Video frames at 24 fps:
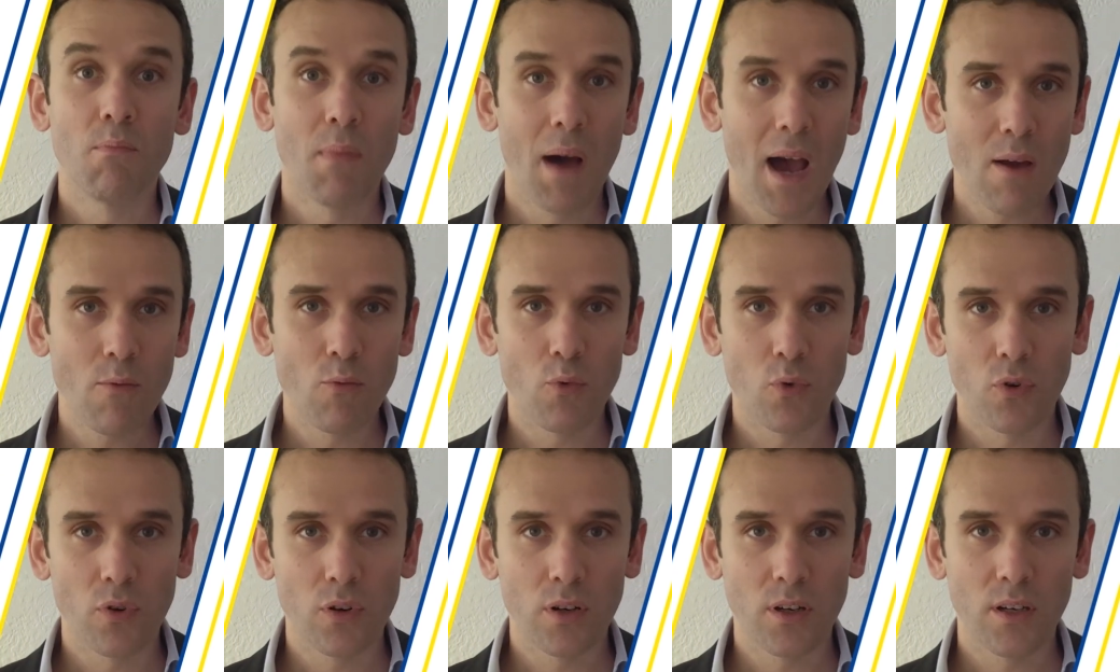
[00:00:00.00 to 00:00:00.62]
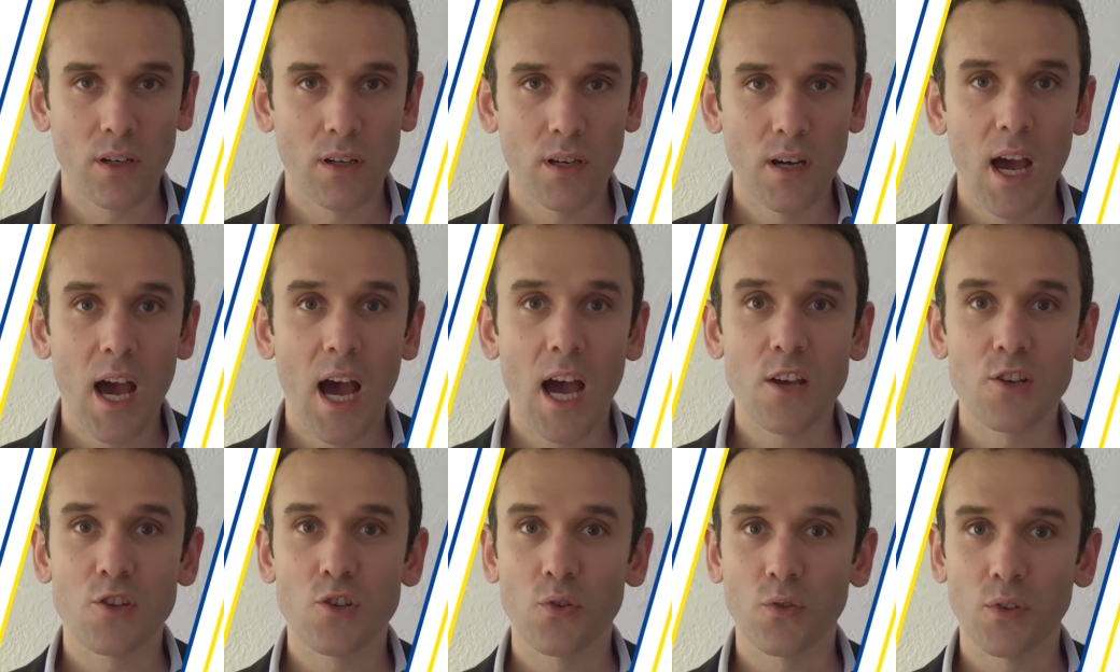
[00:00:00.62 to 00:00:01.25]
In my work,
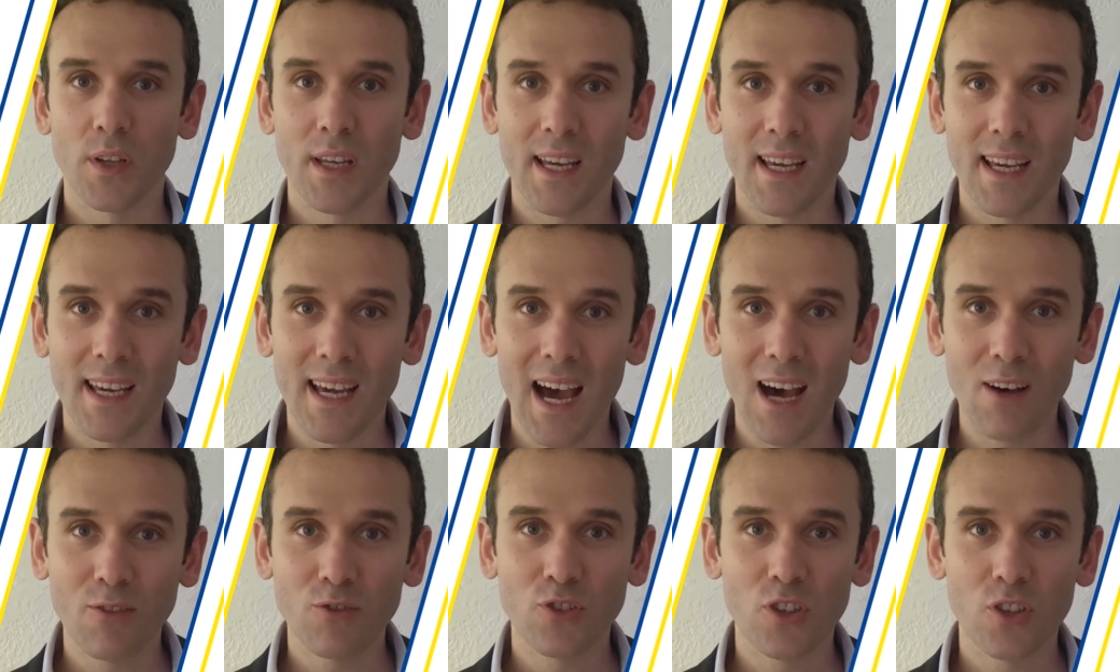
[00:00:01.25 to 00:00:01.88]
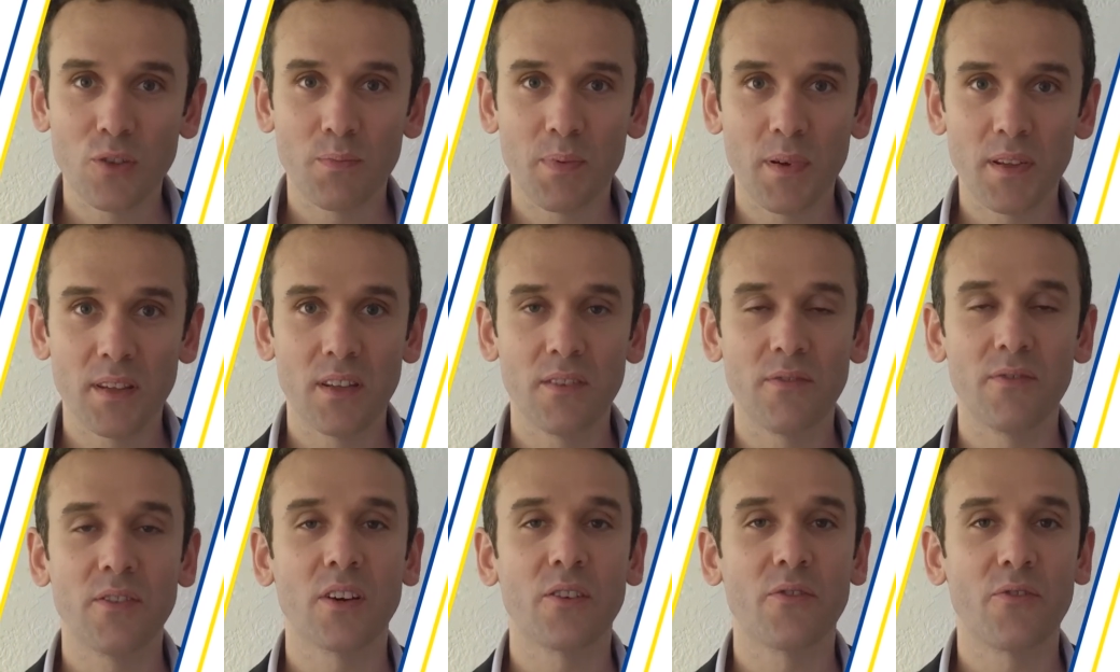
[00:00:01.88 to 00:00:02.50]
I show the
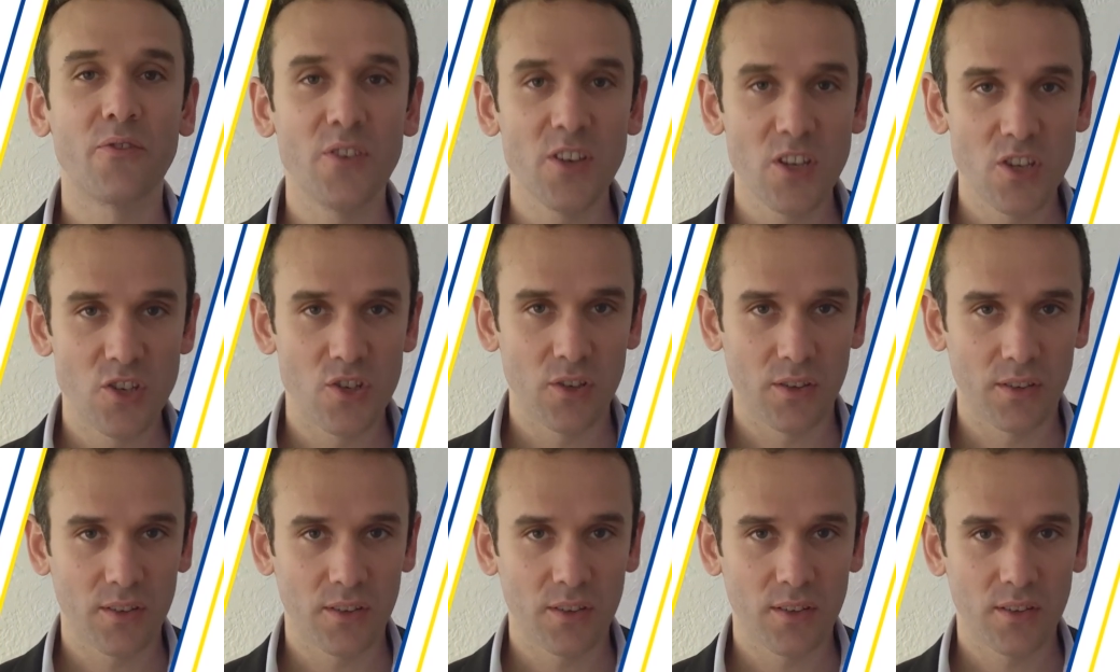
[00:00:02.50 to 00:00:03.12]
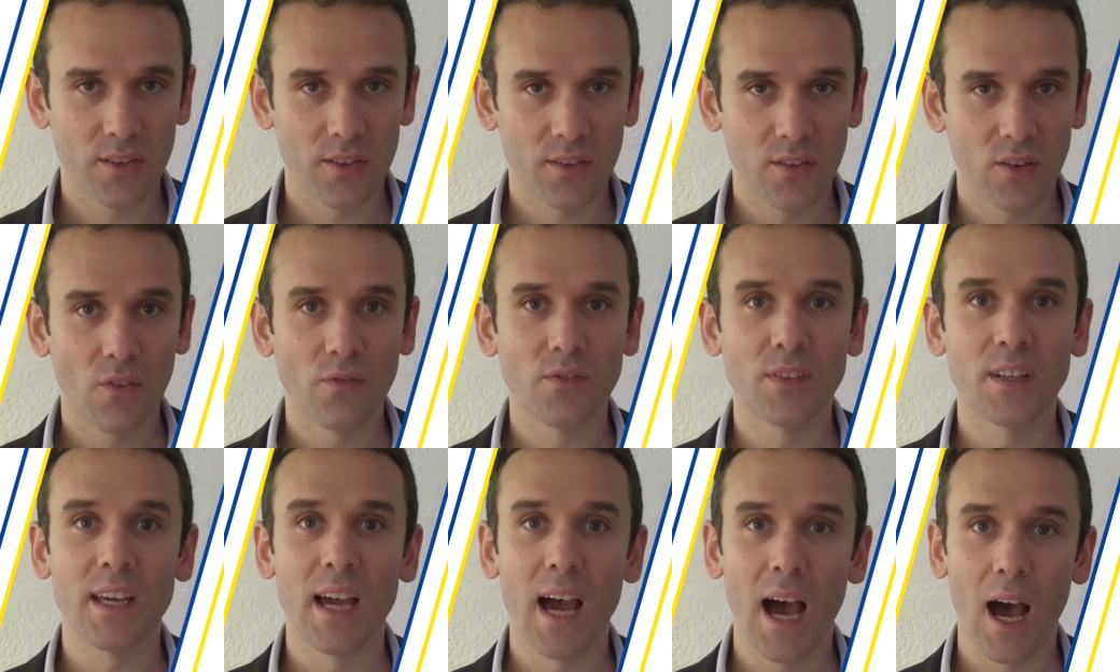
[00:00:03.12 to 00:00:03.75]
country-specific features
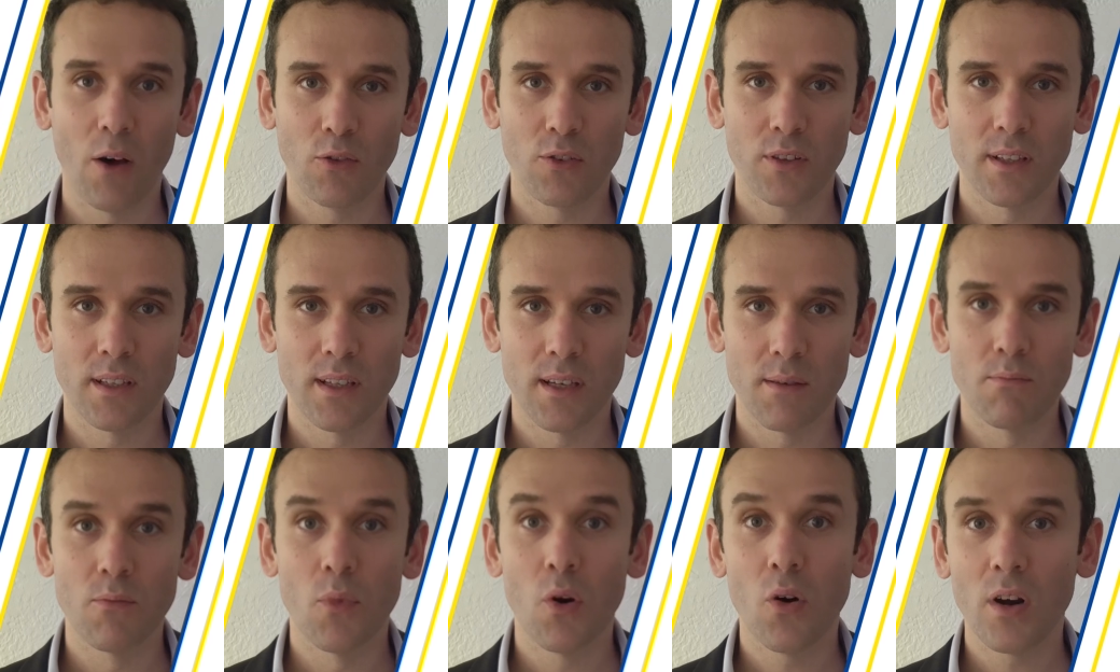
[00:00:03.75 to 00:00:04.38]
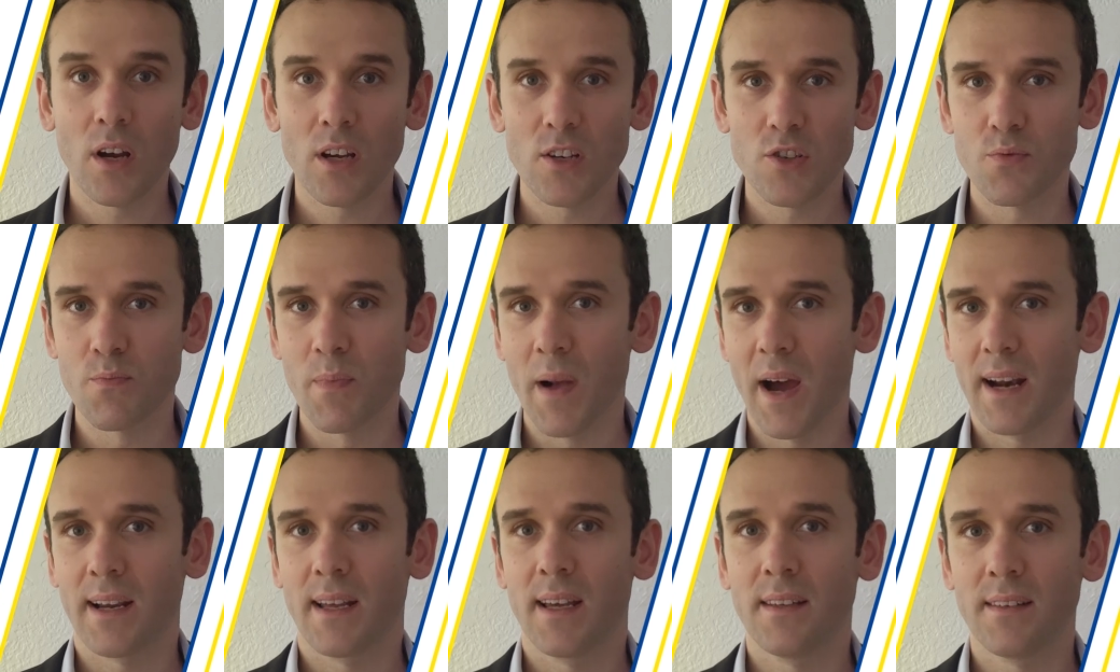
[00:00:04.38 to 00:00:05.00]
of the housing and mortgage
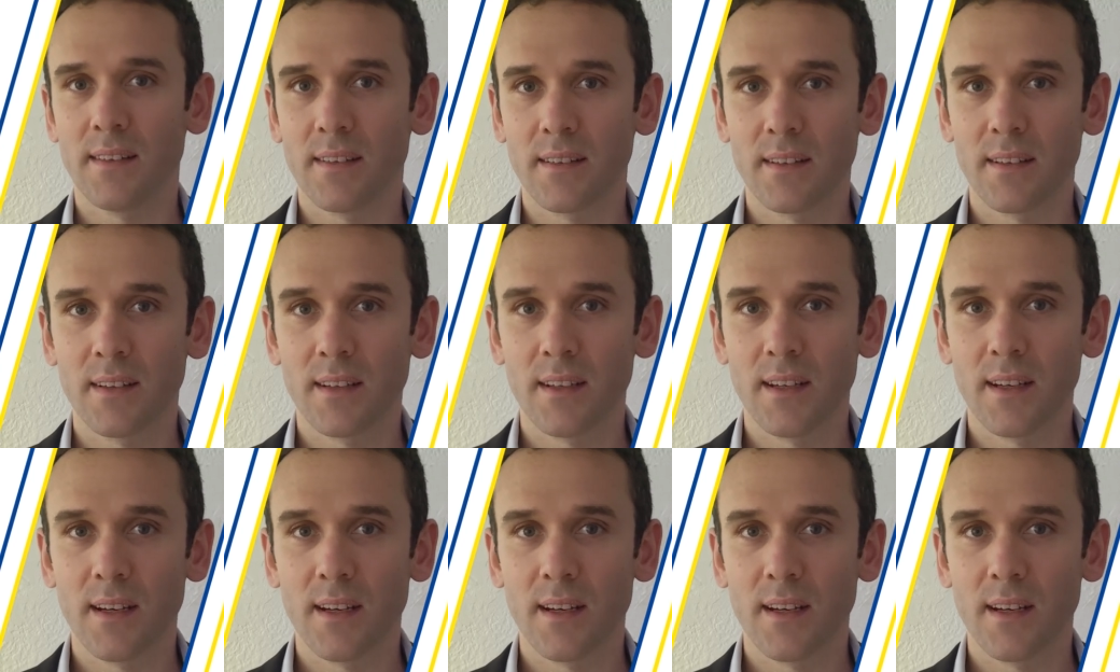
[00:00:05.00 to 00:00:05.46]
markets